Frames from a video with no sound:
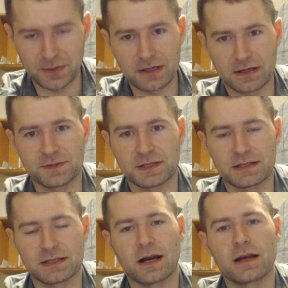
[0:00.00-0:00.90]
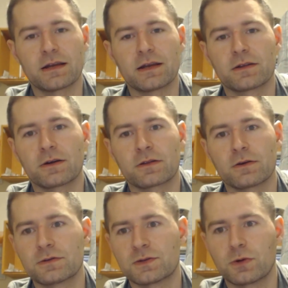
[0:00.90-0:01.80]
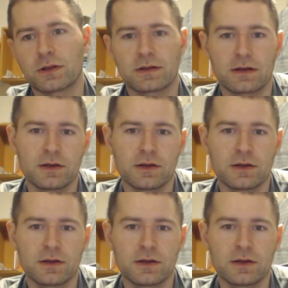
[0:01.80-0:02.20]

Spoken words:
make up a society, and there are those with,